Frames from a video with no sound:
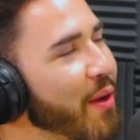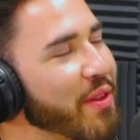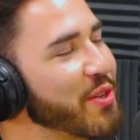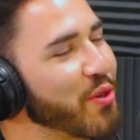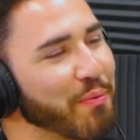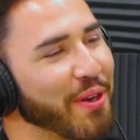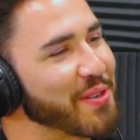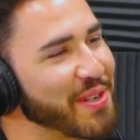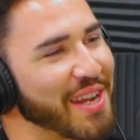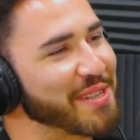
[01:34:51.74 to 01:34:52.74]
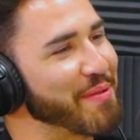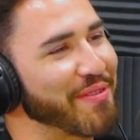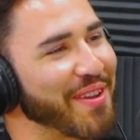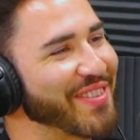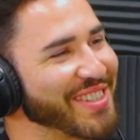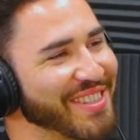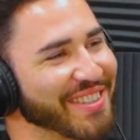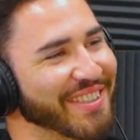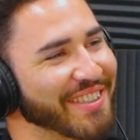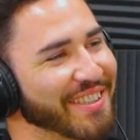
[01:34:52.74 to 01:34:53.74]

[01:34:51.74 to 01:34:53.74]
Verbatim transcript: I don't think Jordan Peterson asked to be famous.